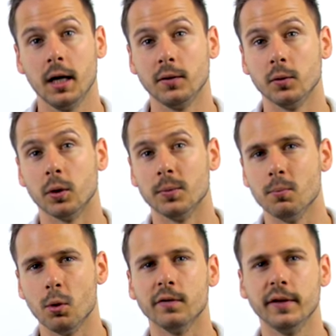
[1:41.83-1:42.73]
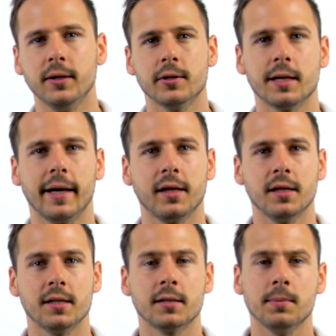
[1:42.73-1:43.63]
If you want more videos like
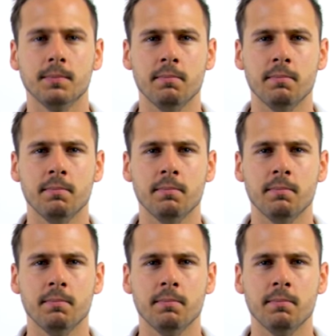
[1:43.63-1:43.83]
this,